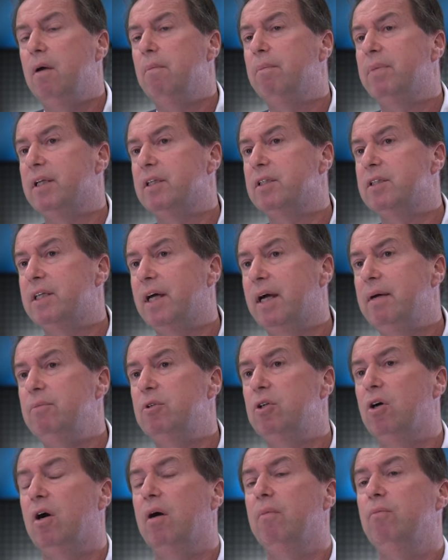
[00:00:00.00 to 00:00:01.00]
But at the same
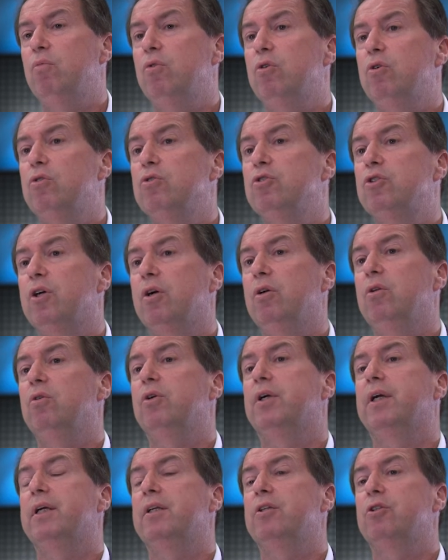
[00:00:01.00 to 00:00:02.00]
time, we're also
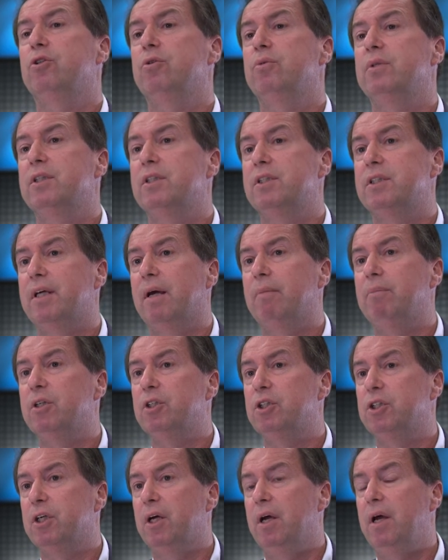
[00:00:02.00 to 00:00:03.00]
looking to
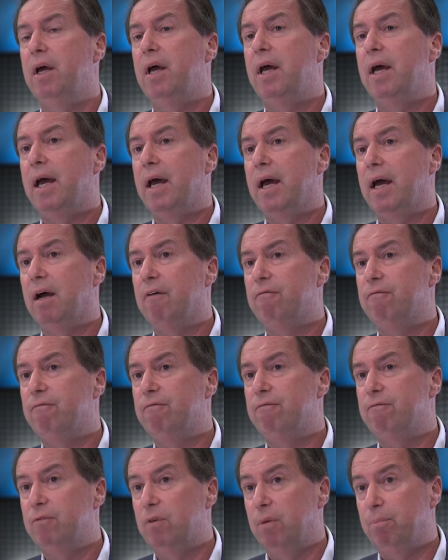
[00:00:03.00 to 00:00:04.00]
establish our
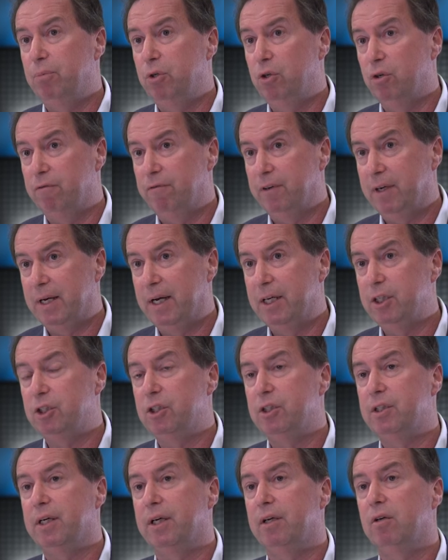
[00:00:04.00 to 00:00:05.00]

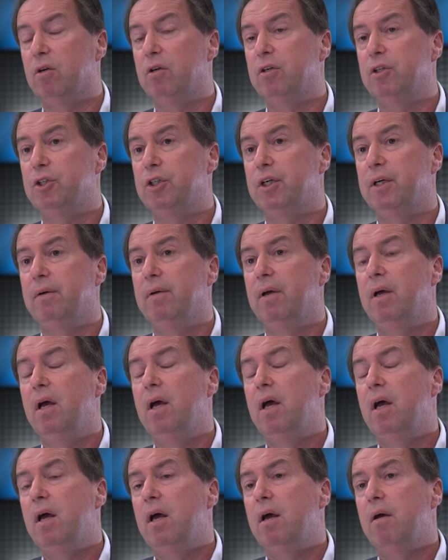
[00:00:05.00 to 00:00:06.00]
purification technology
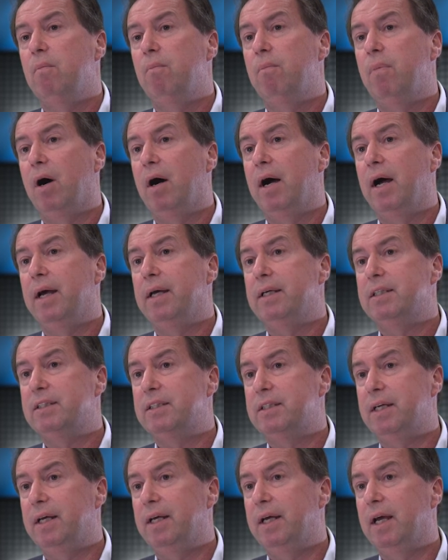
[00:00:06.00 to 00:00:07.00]
by
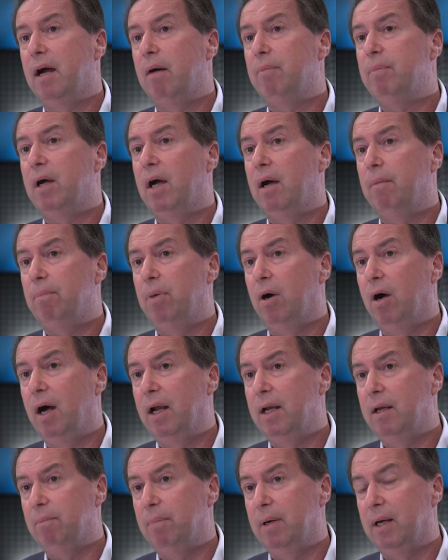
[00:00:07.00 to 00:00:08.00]
setting up a
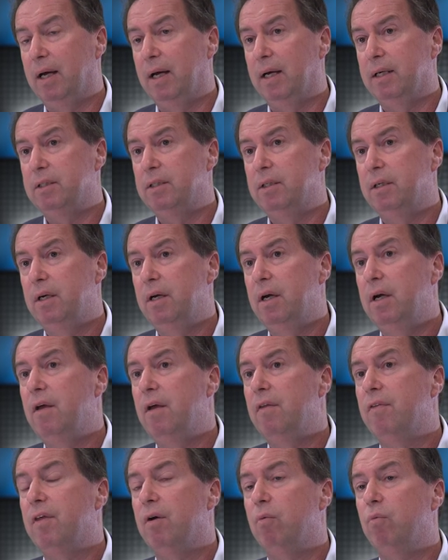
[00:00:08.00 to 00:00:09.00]
pilot plant
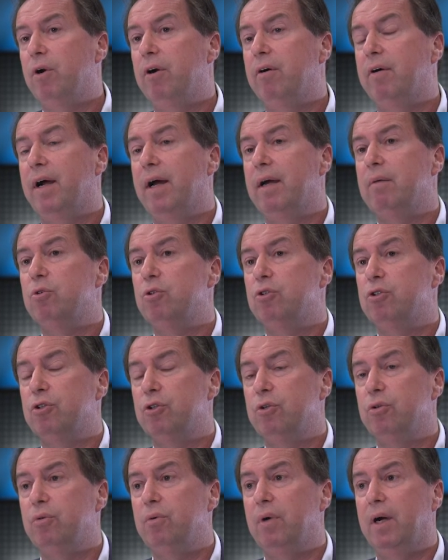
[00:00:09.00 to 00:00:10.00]
that we're able
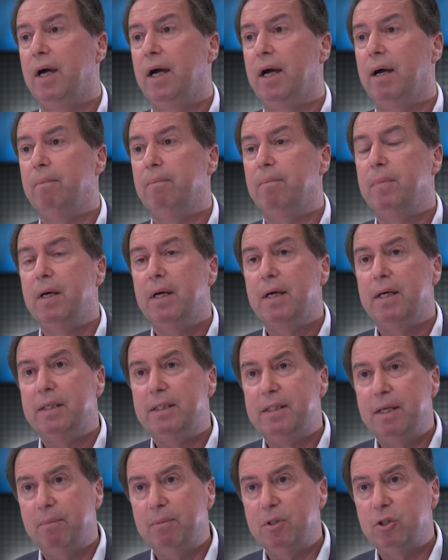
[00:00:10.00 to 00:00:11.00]
to
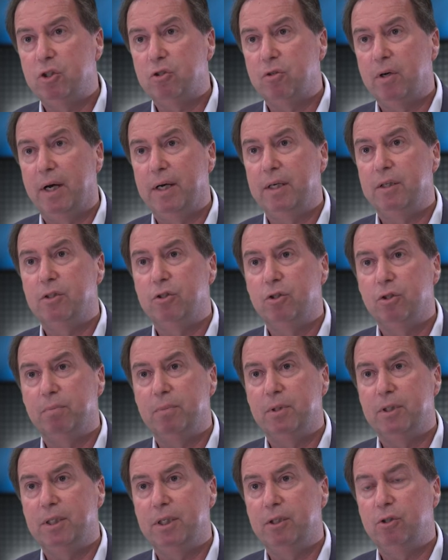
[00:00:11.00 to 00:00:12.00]
demonstrate to
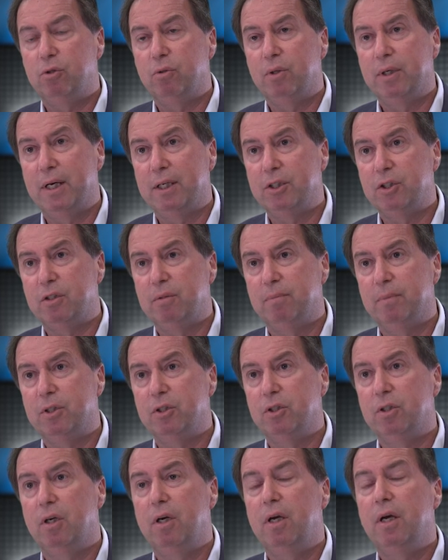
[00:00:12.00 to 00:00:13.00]
potential
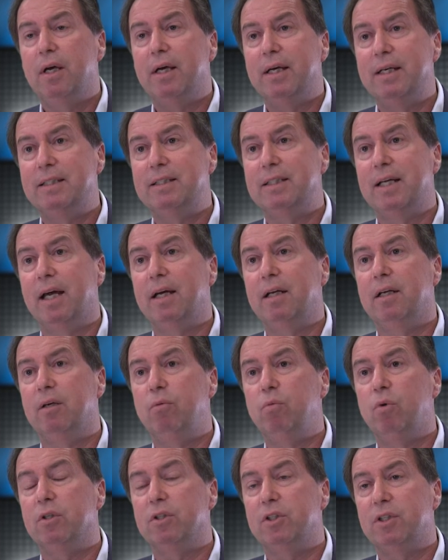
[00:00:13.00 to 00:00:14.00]
customers exactly
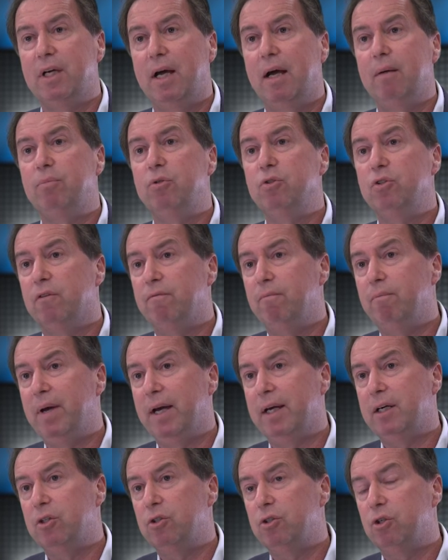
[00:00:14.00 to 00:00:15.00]
what samples of
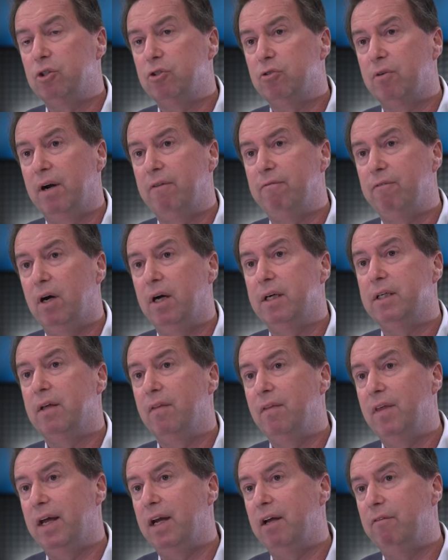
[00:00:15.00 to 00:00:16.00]
Macintosh graphite
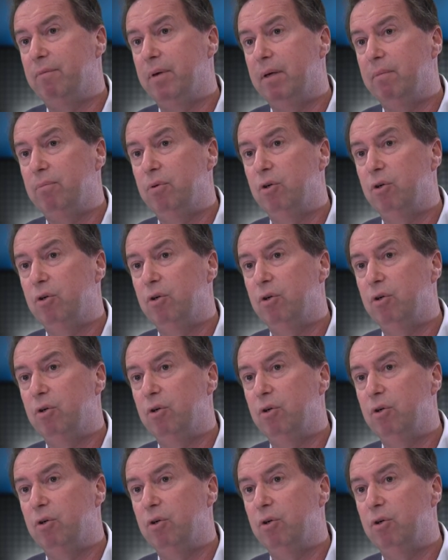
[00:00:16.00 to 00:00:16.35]
that have been